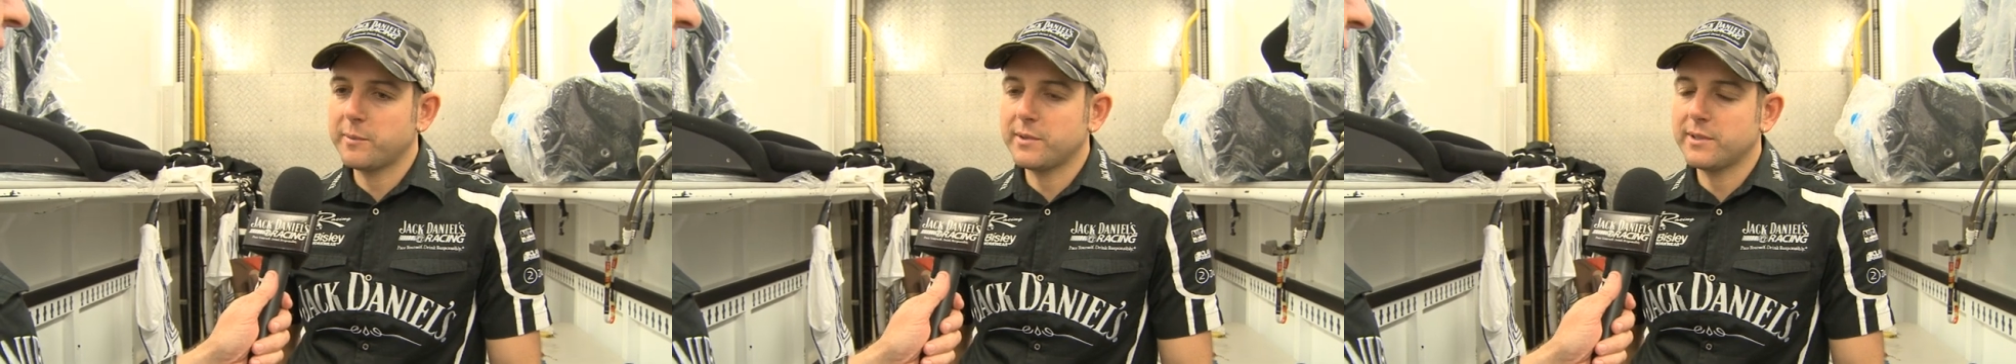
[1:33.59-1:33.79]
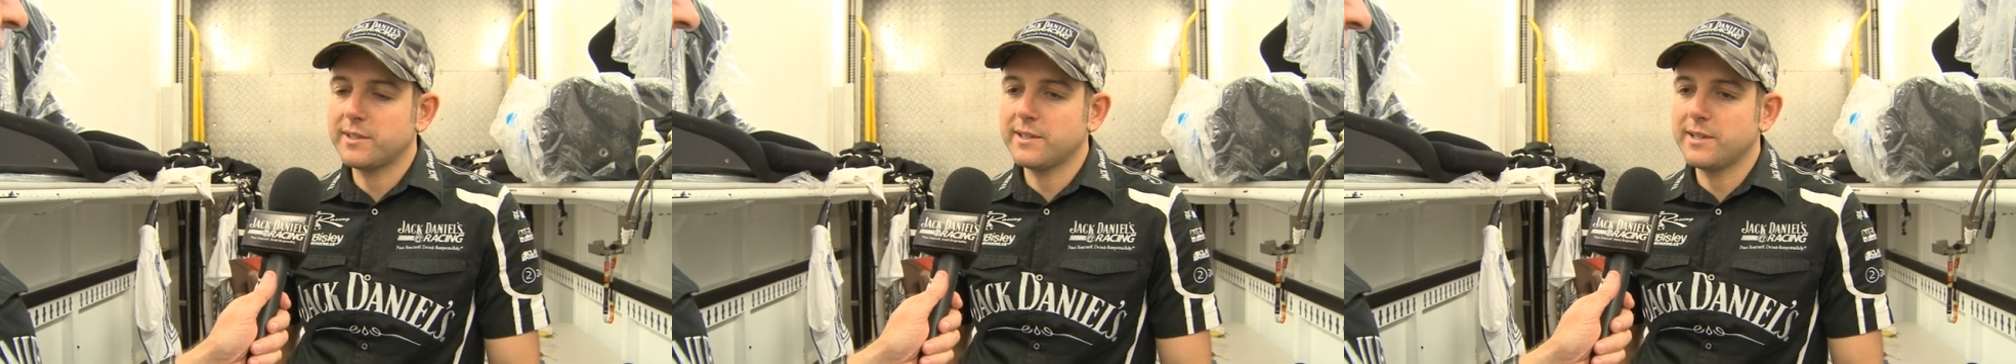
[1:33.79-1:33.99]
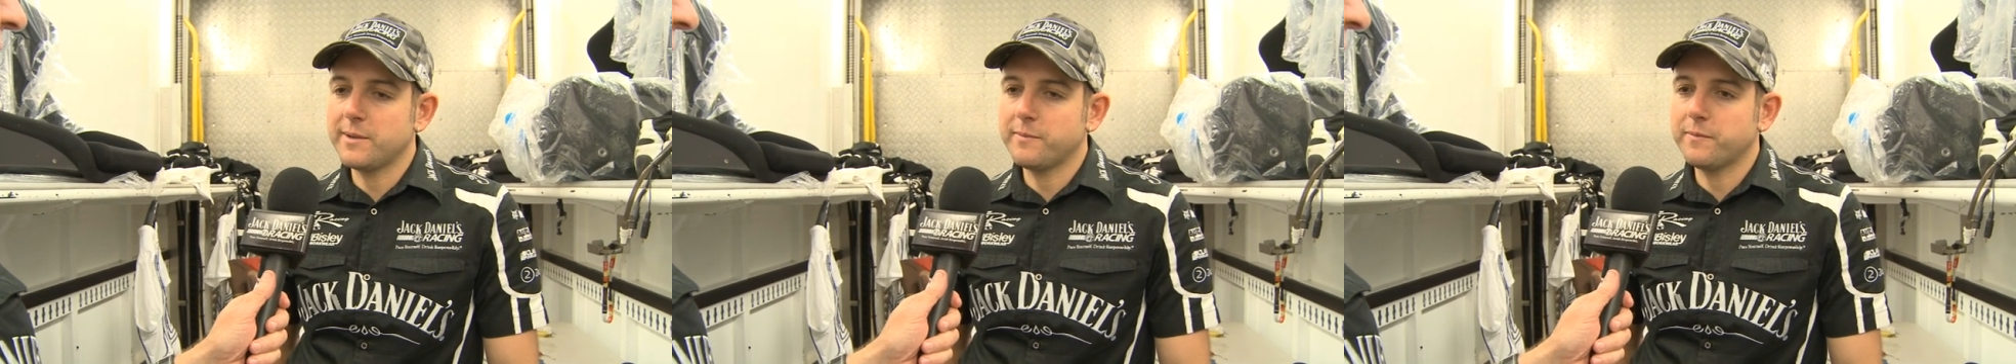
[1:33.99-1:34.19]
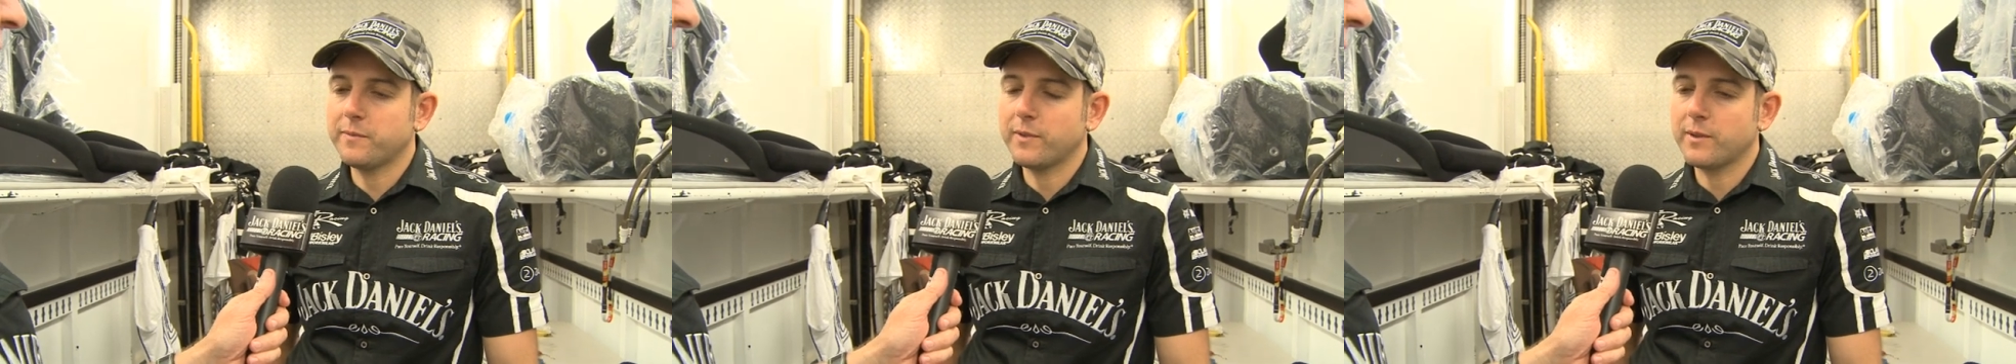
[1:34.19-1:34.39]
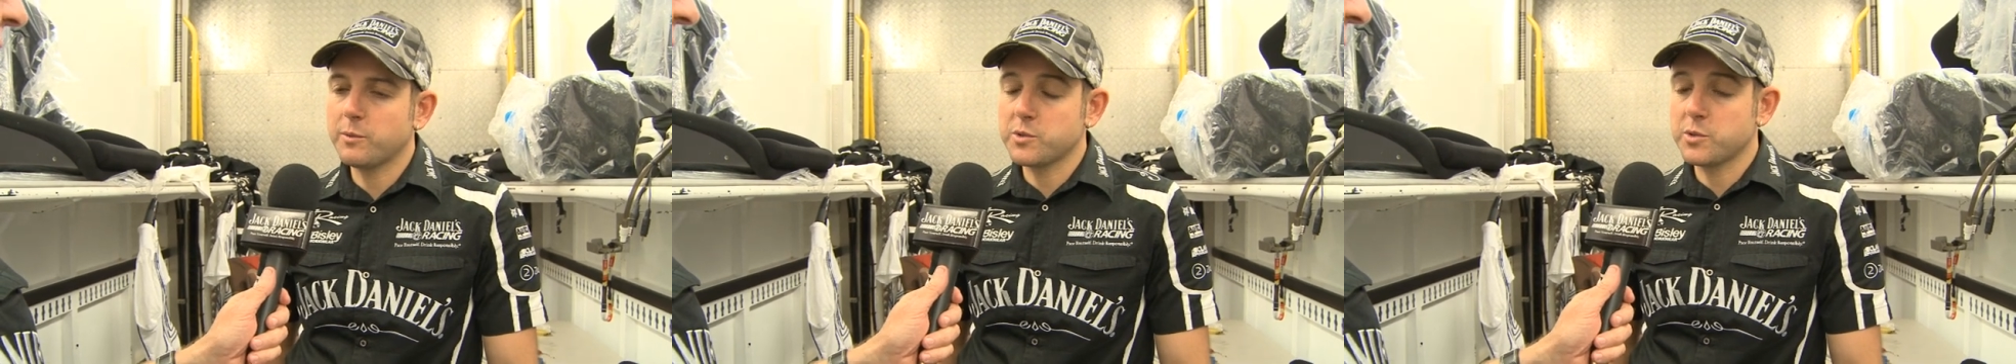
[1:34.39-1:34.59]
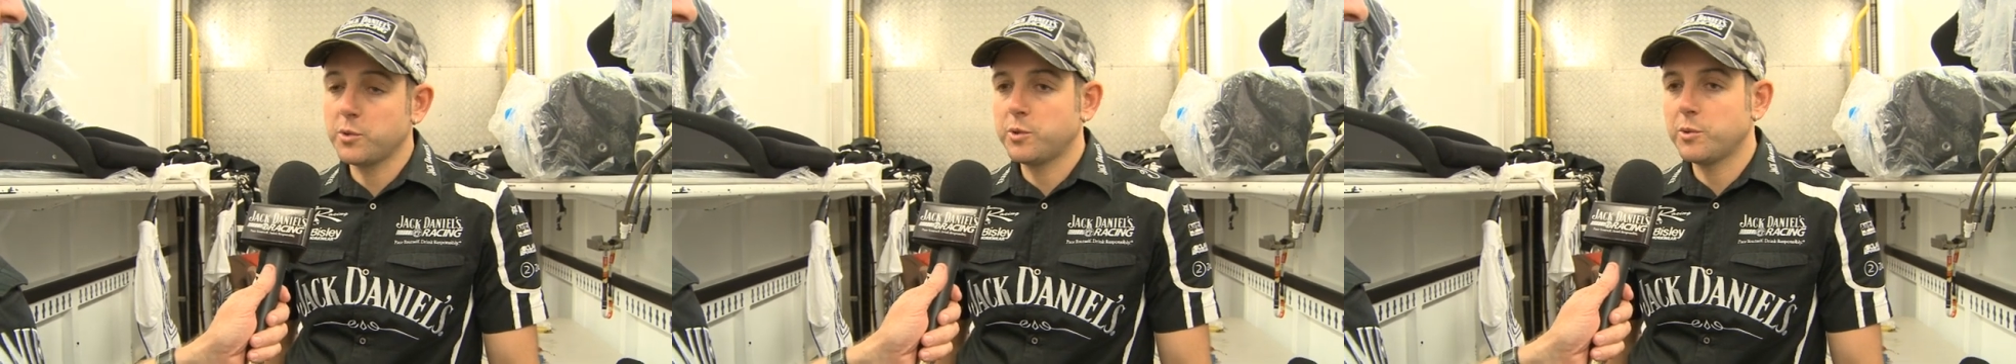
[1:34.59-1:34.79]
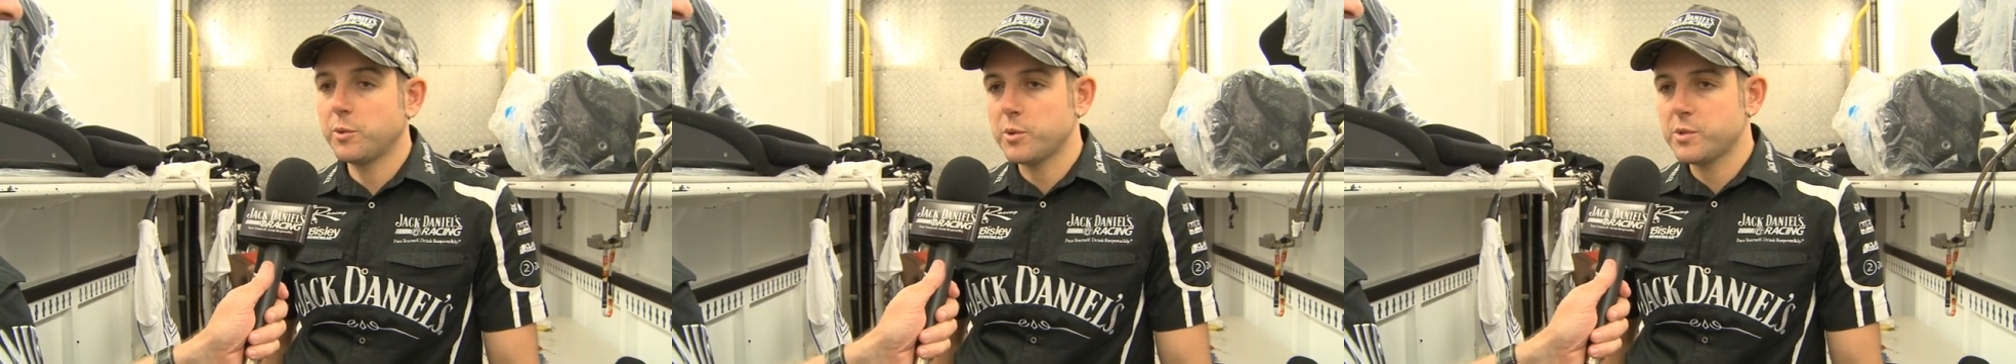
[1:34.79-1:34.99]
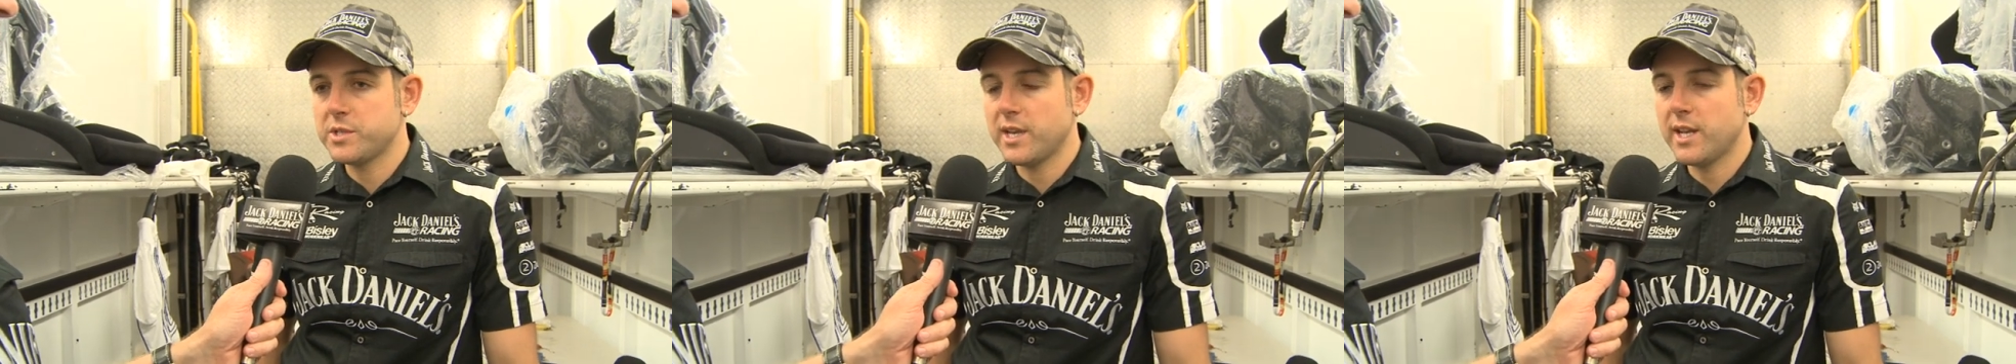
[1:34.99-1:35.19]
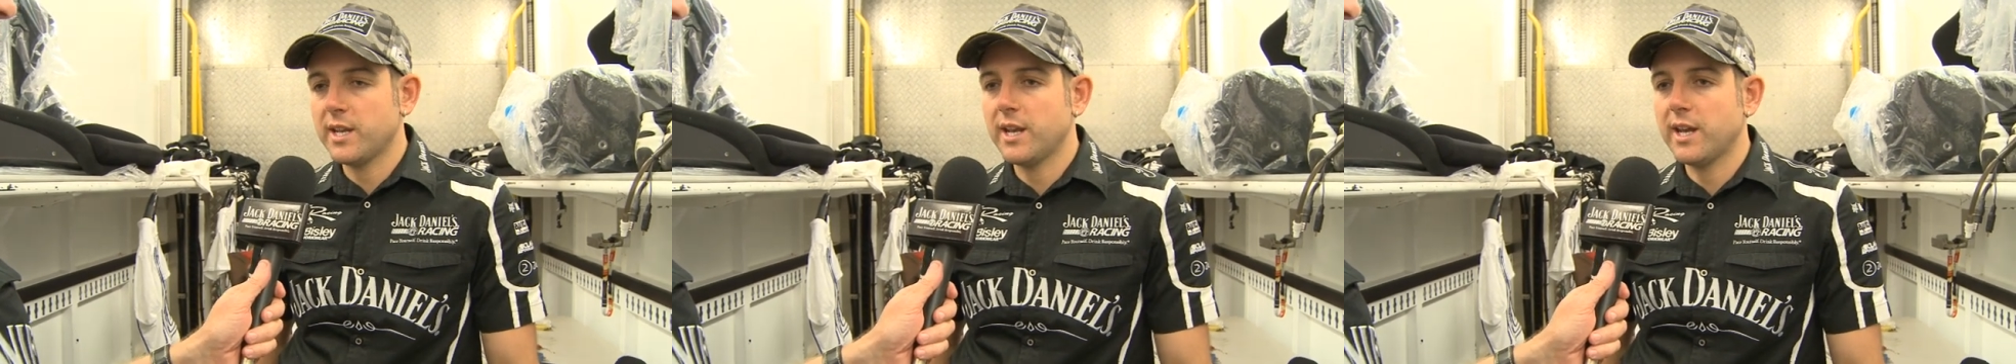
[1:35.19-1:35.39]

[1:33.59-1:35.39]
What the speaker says: But it was good towards the end,